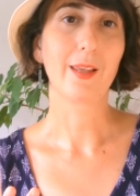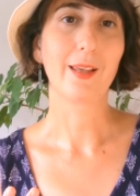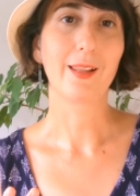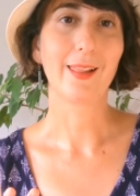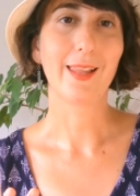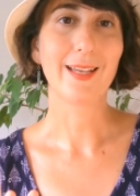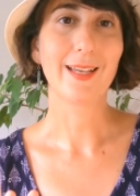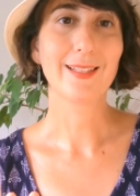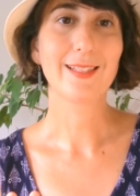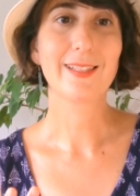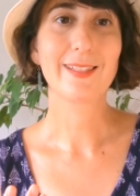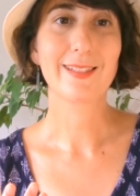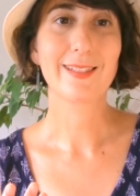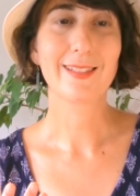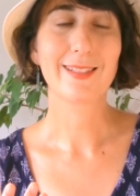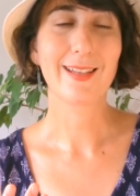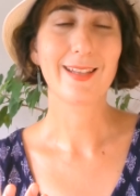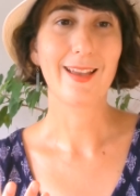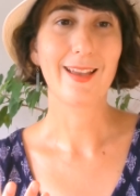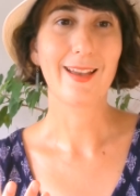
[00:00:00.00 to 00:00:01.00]

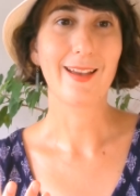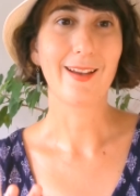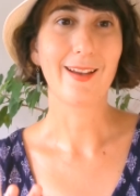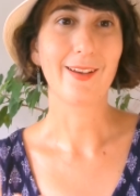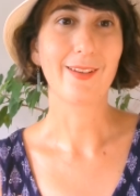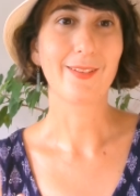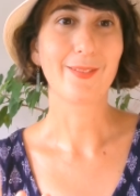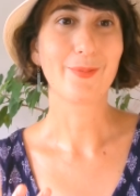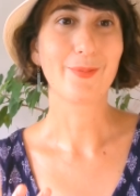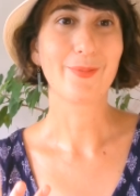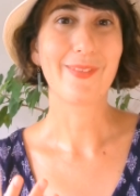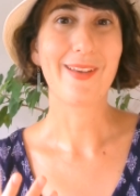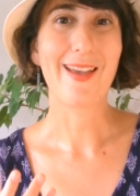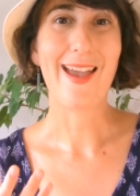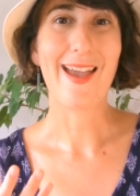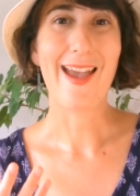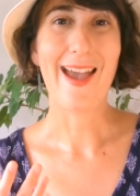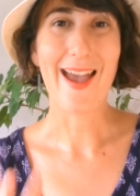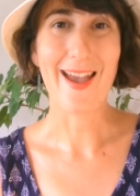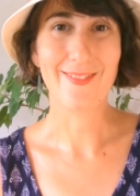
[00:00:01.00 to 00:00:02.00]
less
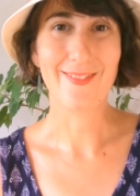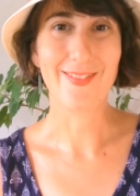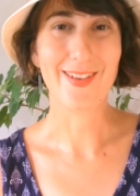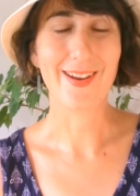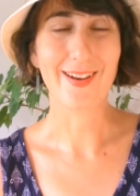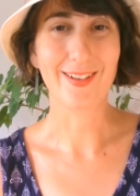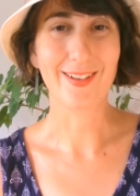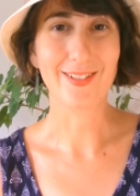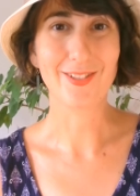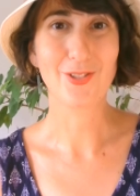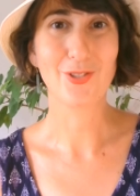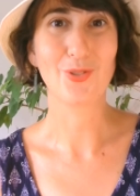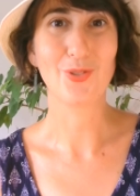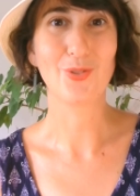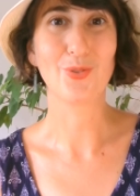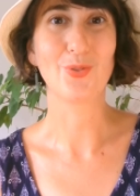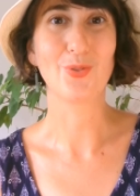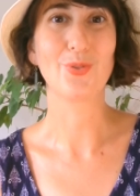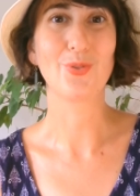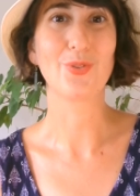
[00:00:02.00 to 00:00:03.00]
heavier
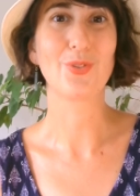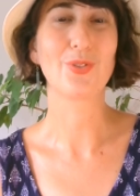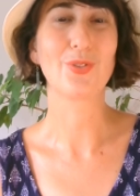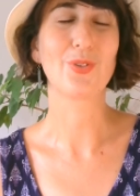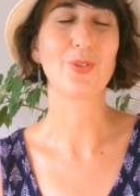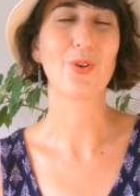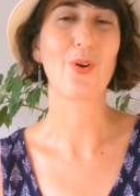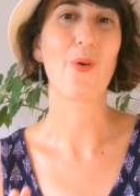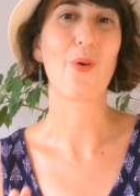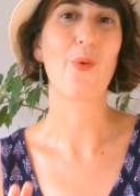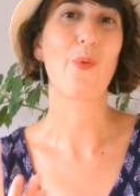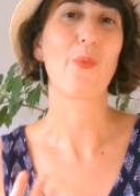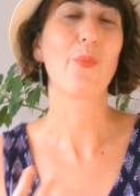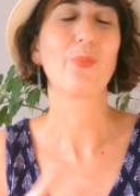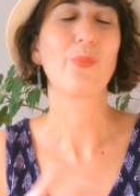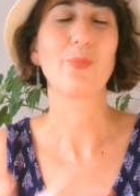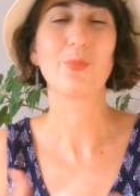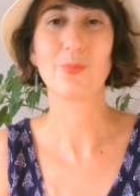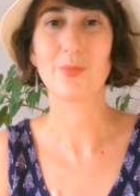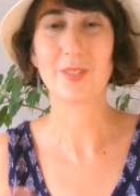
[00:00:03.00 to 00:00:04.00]
shoes. So
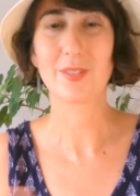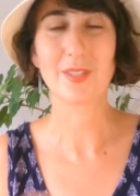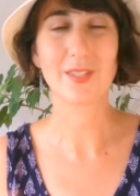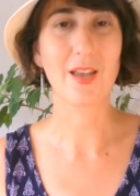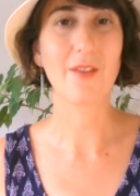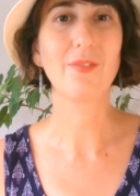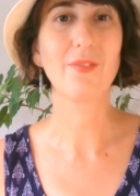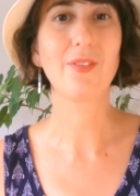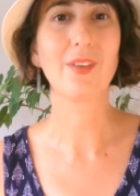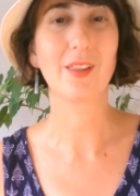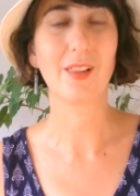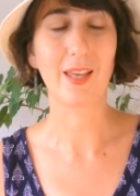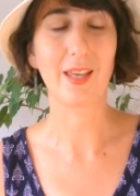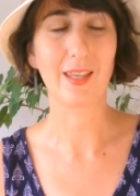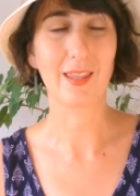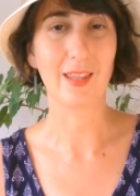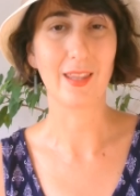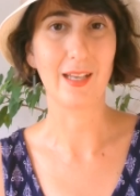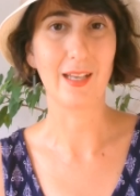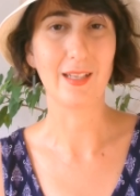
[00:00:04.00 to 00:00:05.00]
something
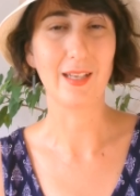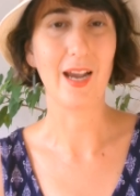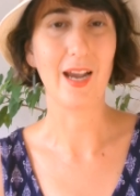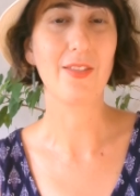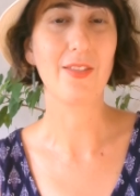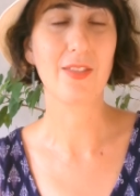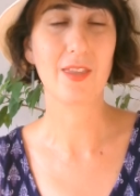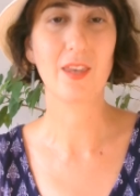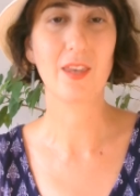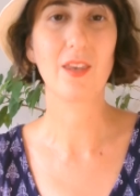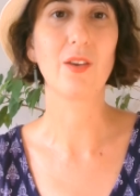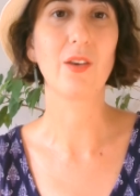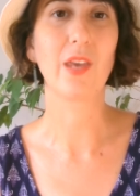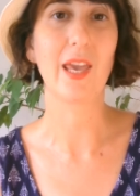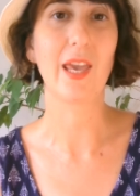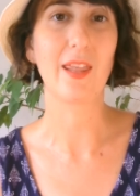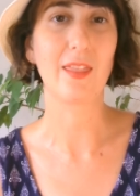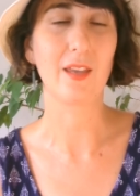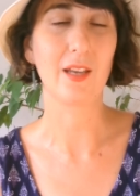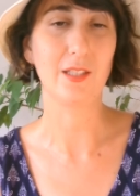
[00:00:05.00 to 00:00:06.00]
like that. I think you
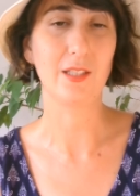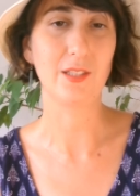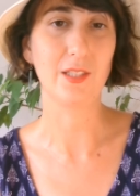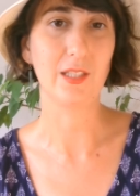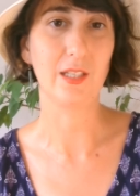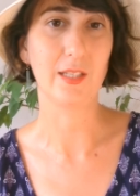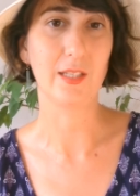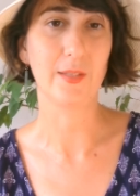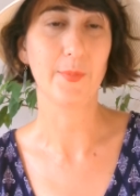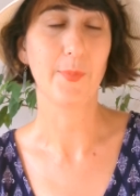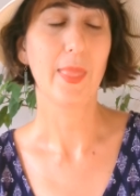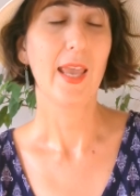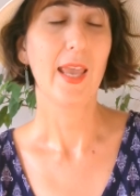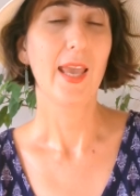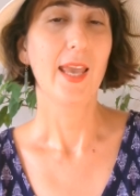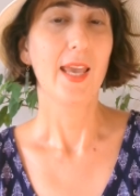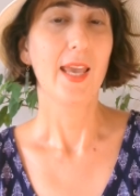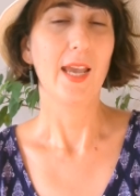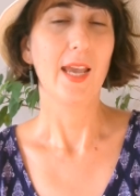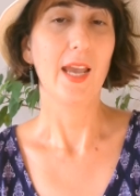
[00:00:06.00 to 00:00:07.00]
get the idea.
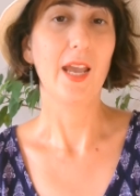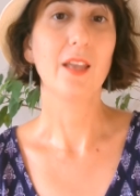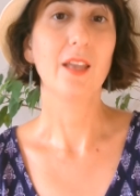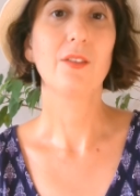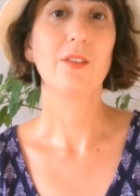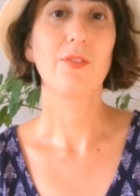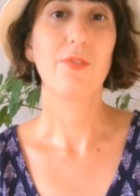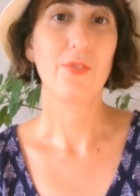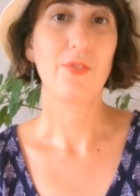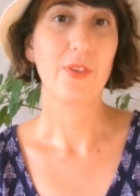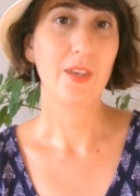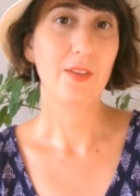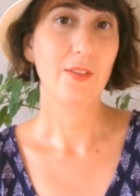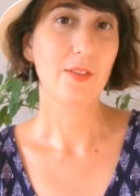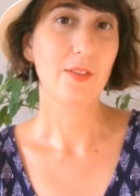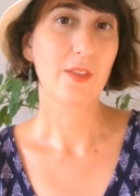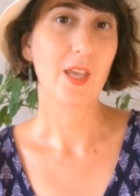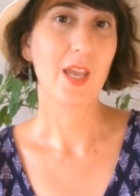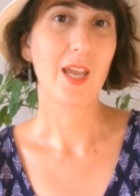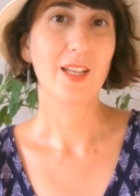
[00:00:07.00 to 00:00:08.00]
And the
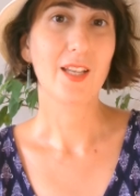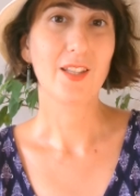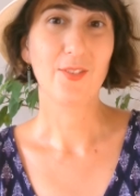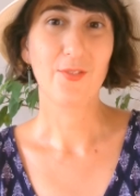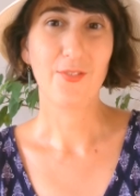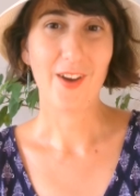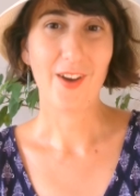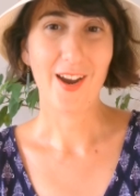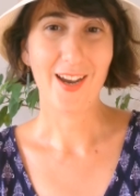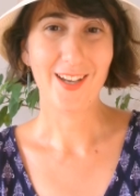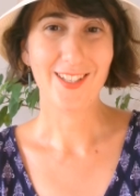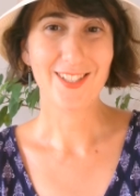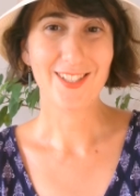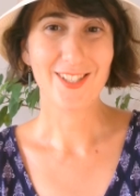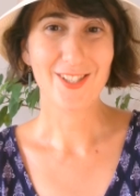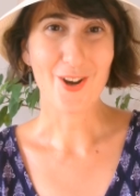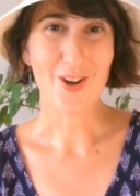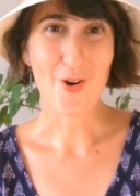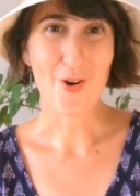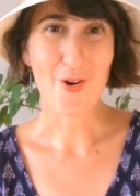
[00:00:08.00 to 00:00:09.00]
fifth and the
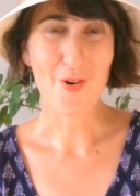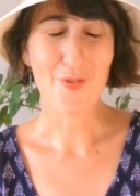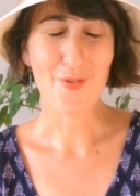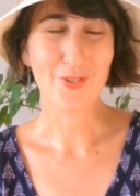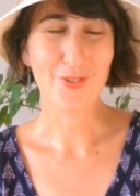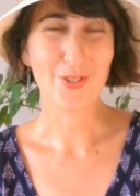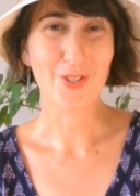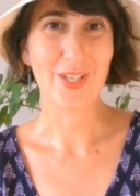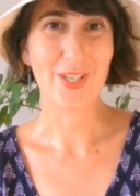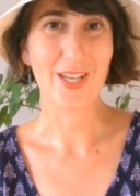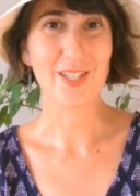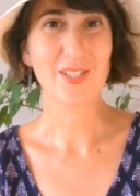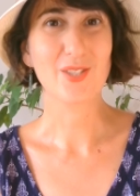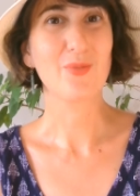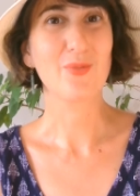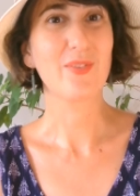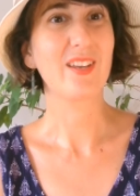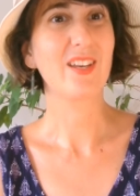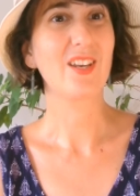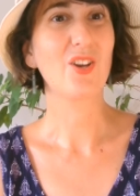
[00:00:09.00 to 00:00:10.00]
finest of today's
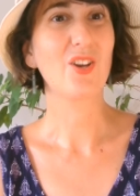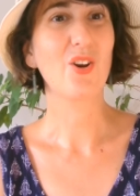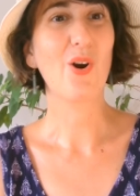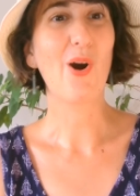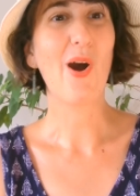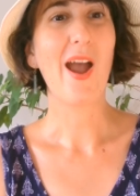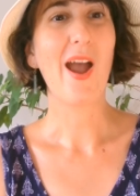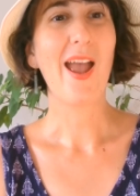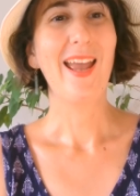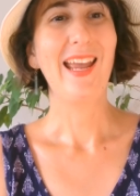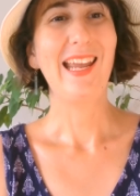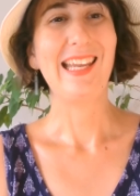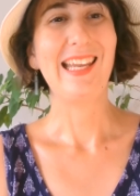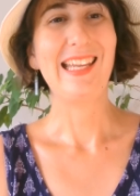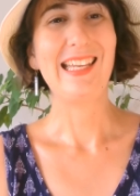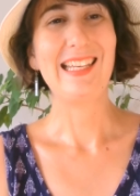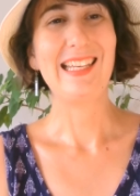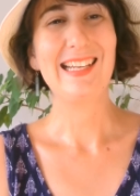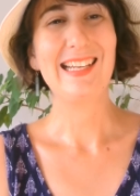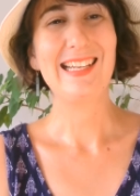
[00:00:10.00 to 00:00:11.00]
video
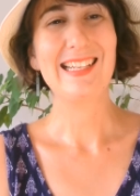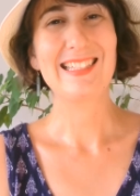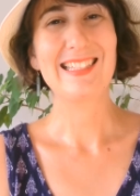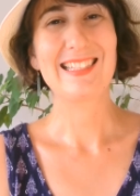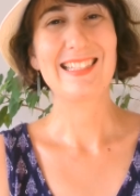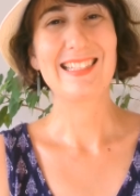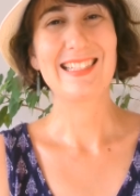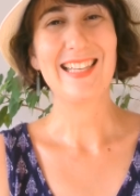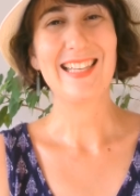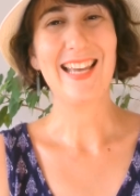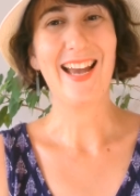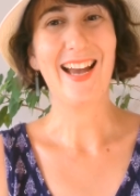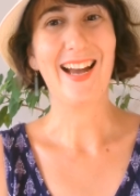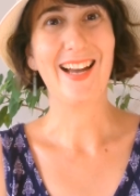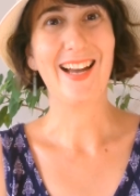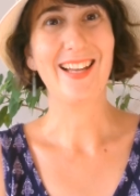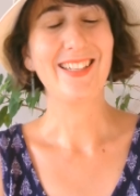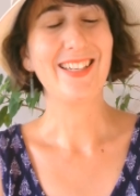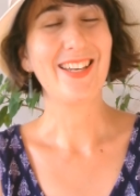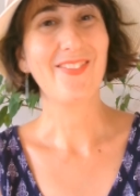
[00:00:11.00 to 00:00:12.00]
is
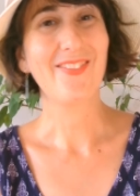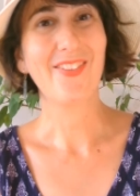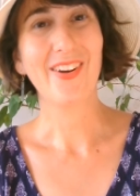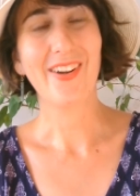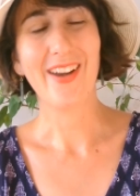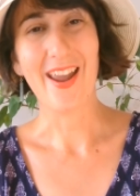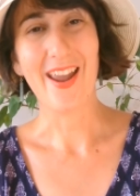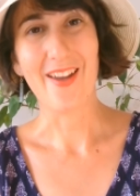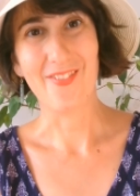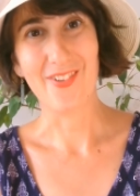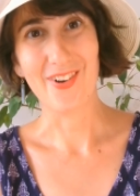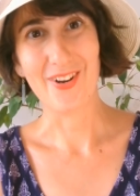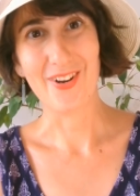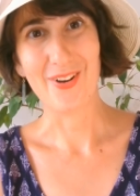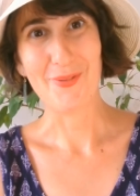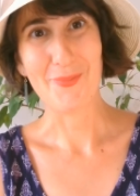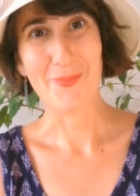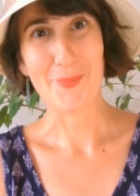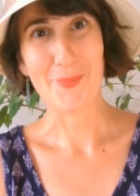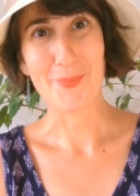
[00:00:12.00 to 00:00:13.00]
never
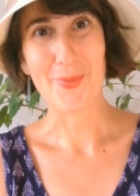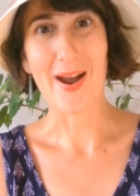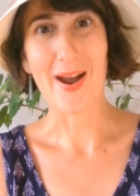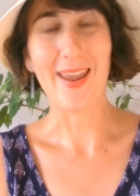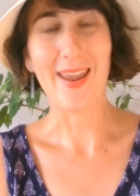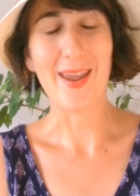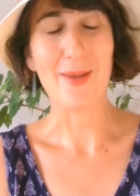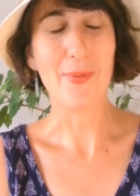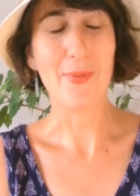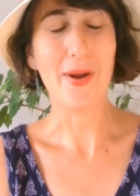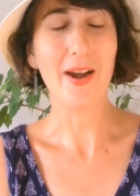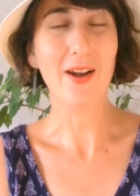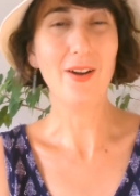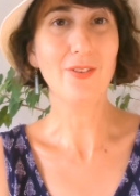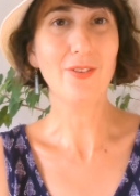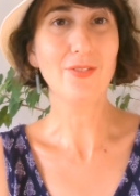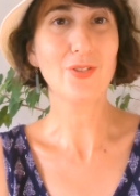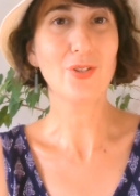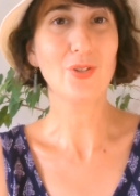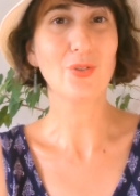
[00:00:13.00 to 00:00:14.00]
ever buy a pair
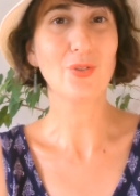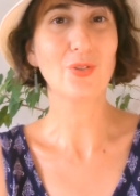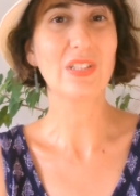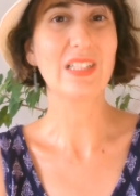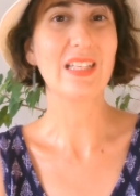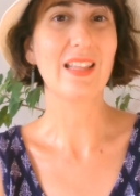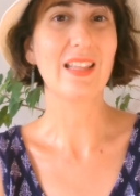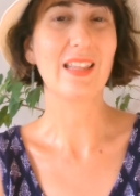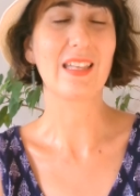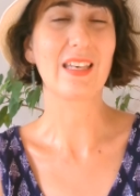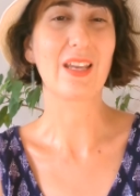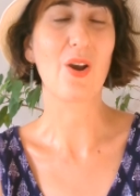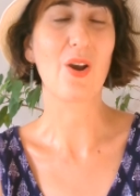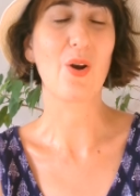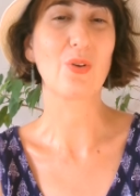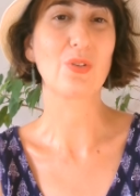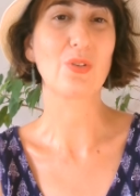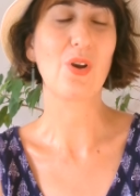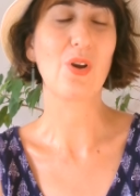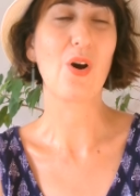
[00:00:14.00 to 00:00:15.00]
of shoes that
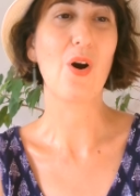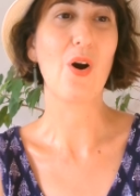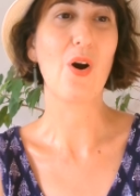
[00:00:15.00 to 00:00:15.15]
goes